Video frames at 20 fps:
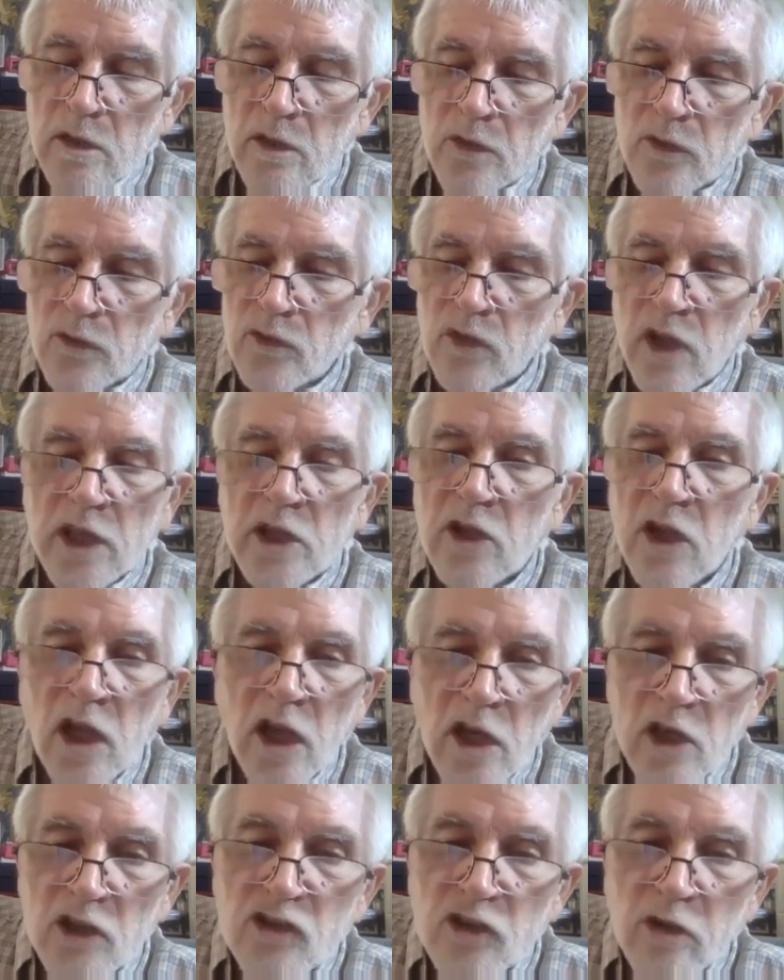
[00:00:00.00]
state
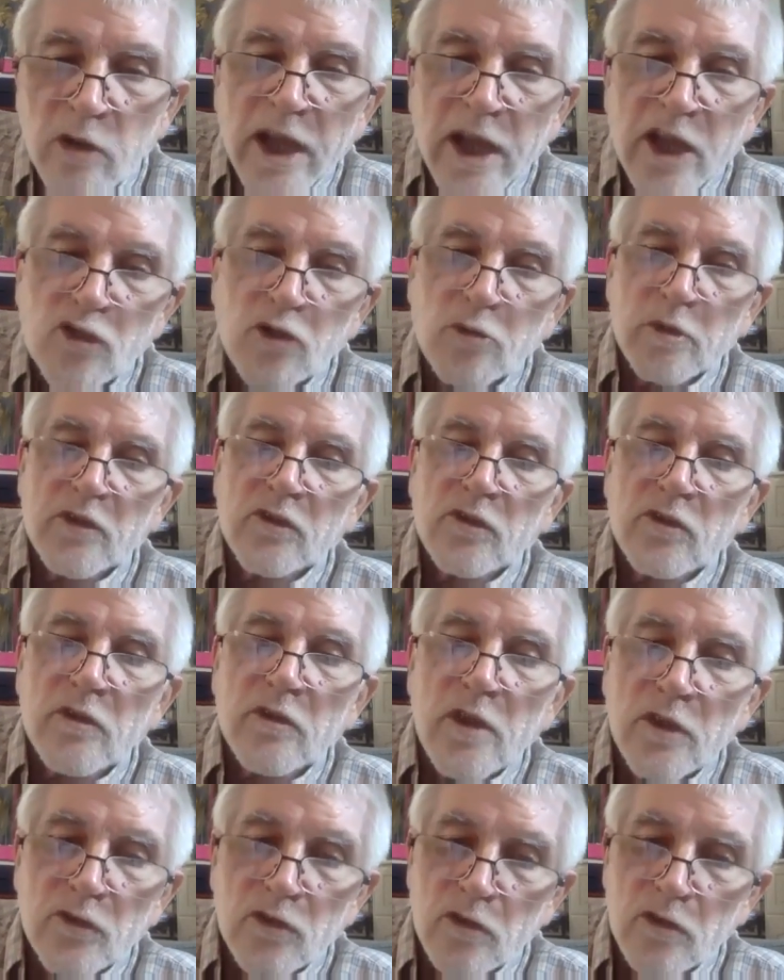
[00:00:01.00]
college graduates in
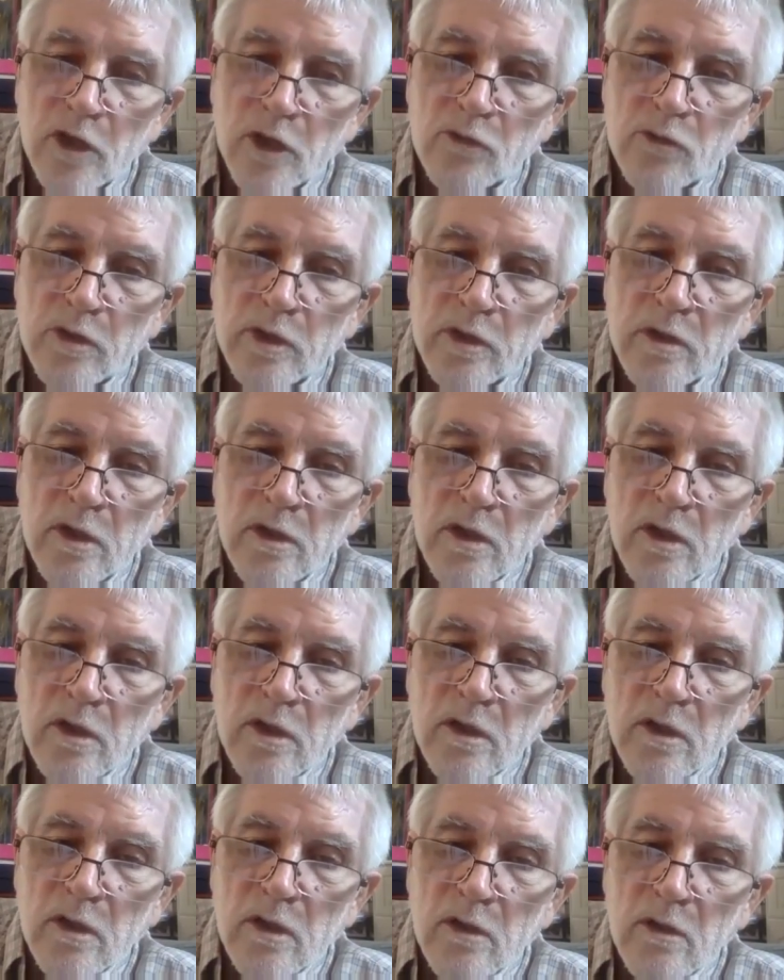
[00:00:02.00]
this country
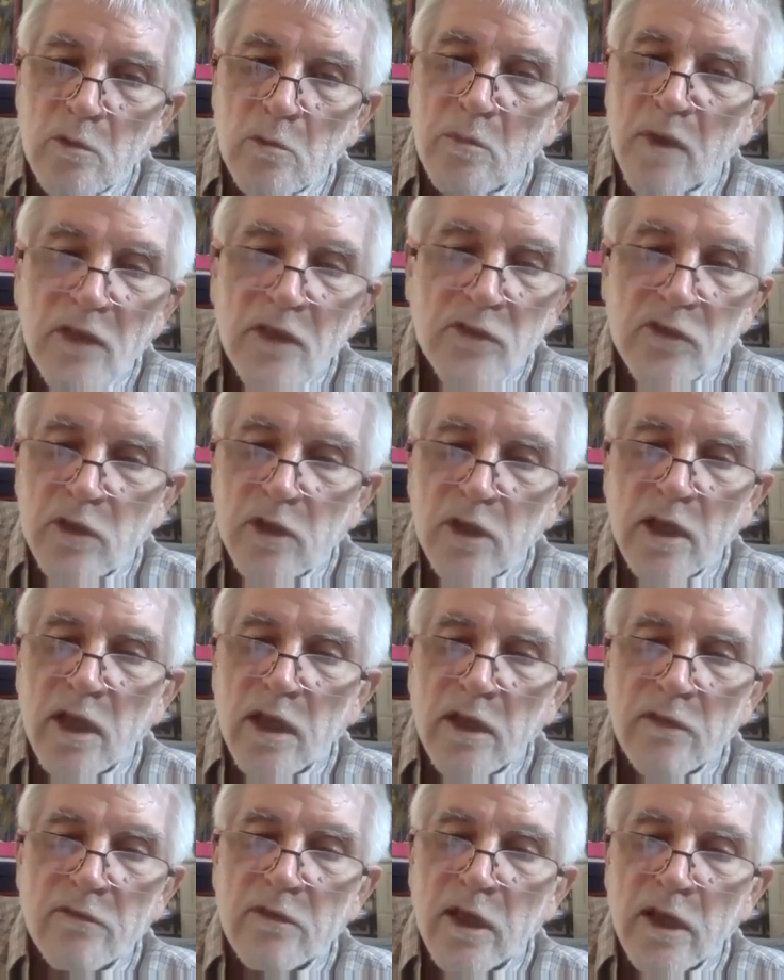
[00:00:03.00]
who basically
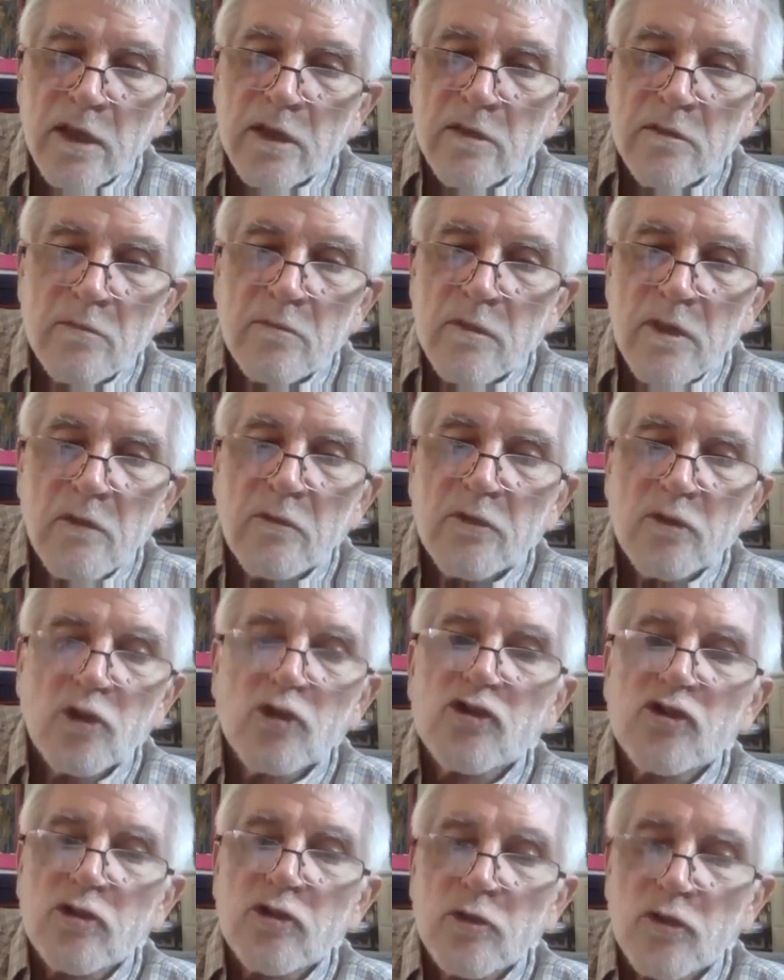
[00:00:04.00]
have had the
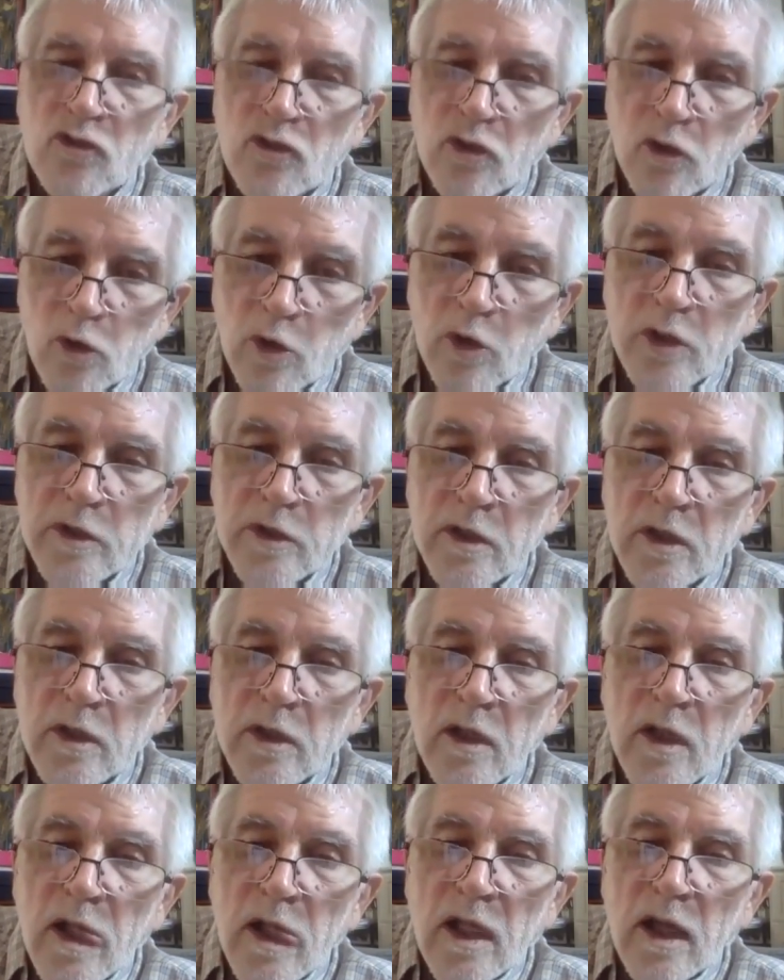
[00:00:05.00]
future stolen
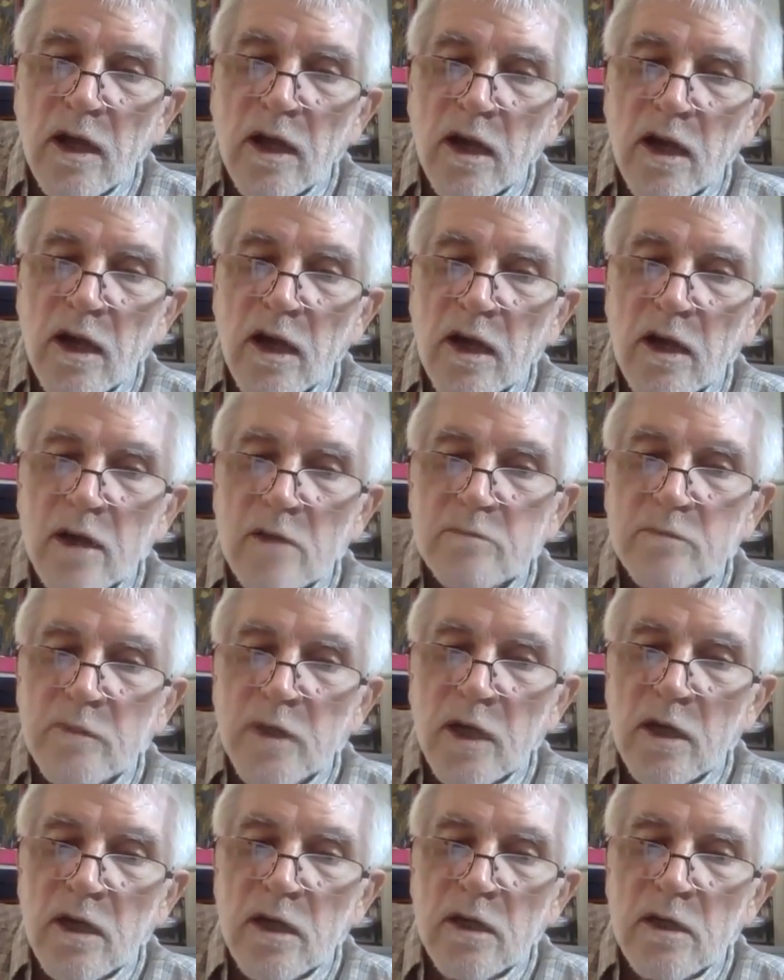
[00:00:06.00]

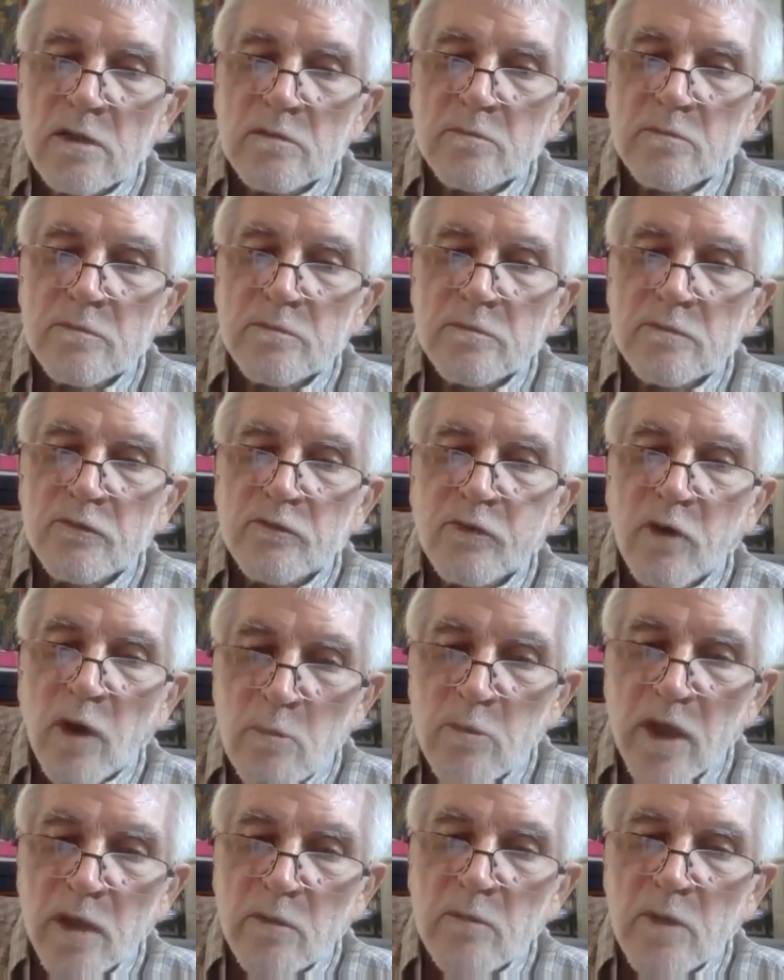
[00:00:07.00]

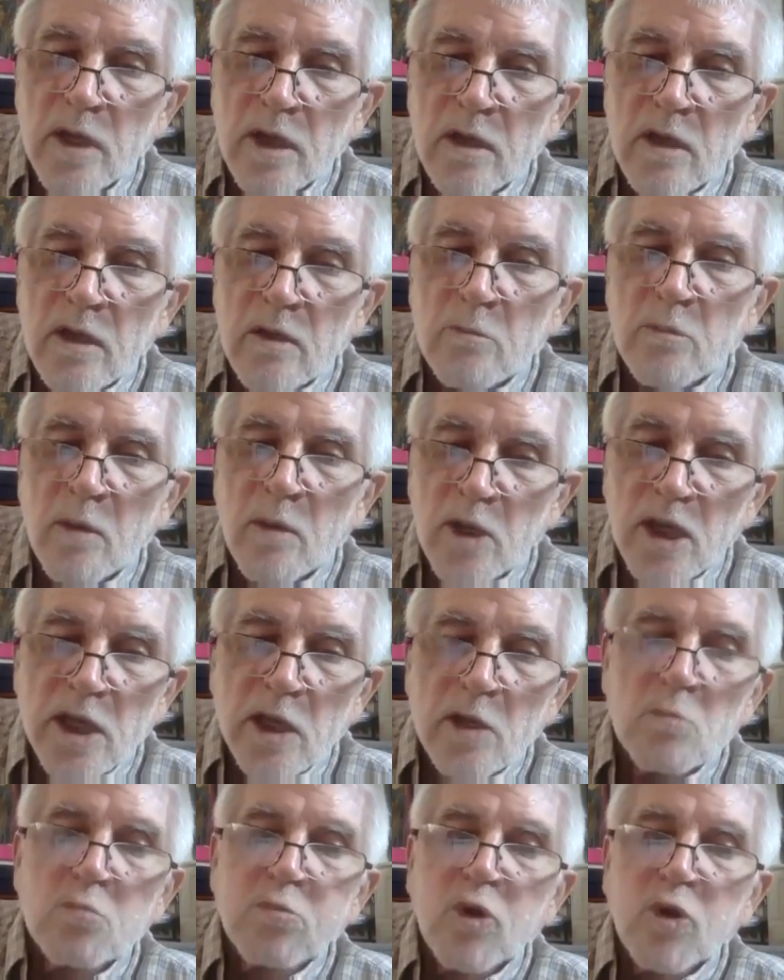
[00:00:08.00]
from them. Public
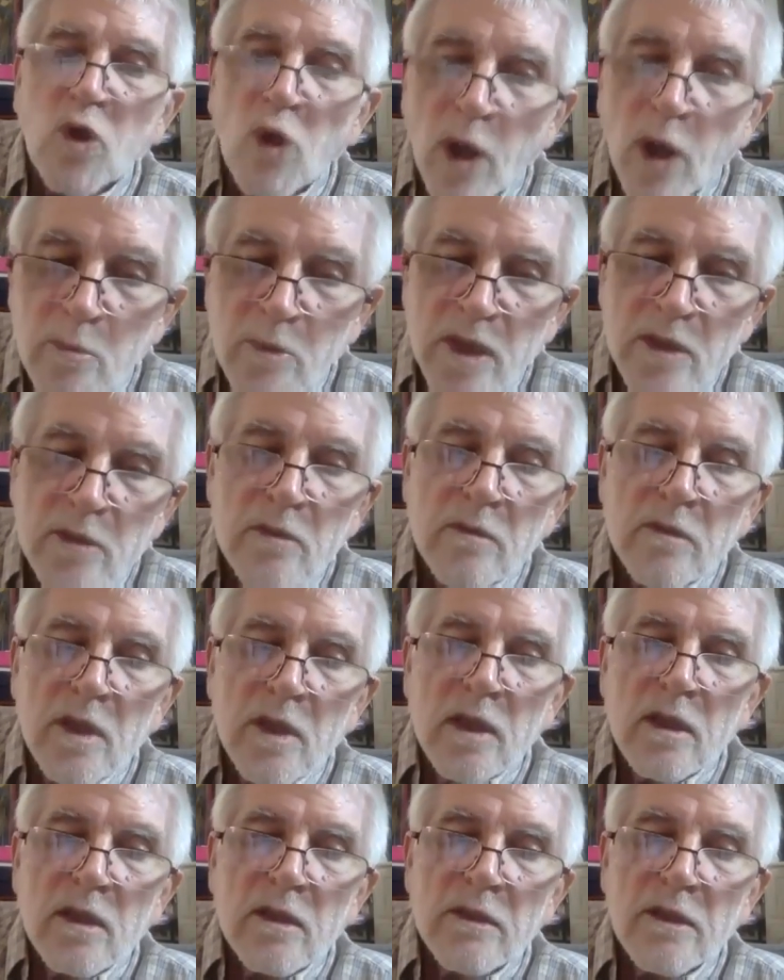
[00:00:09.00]
employment
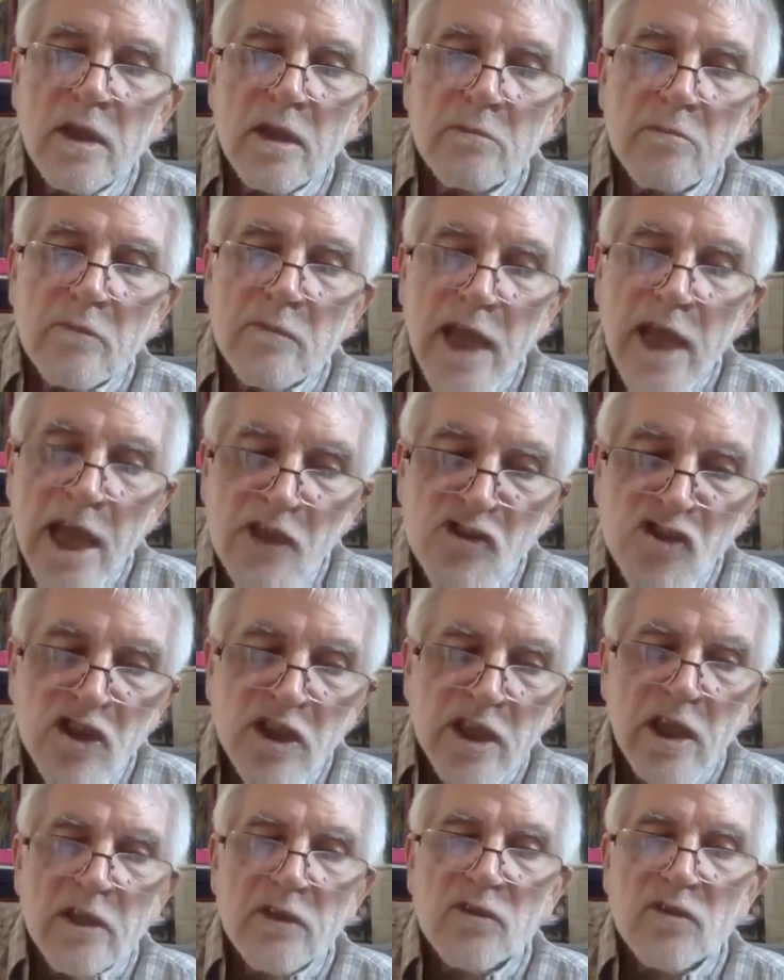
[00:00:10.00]
that
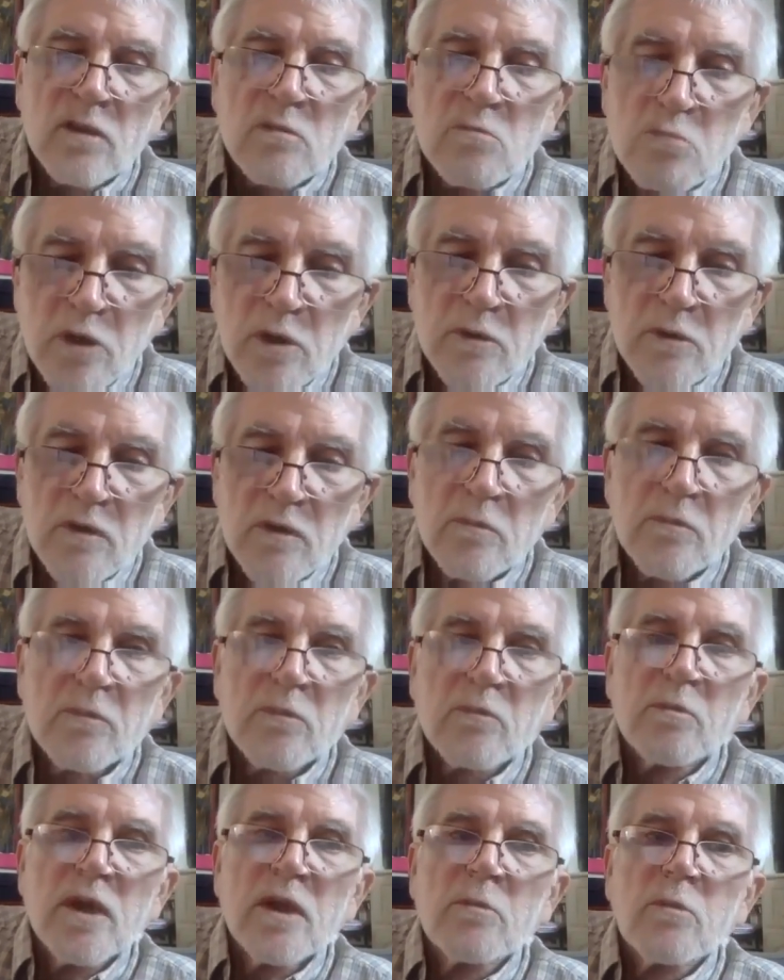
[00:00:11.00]
educates and puts
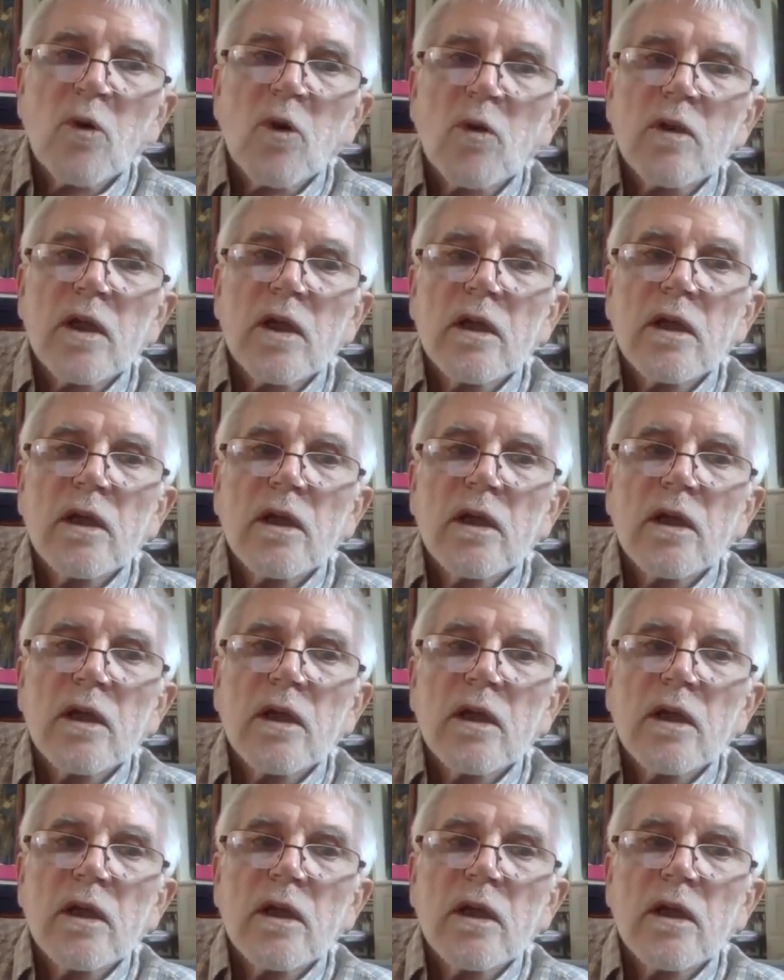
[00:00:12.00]
people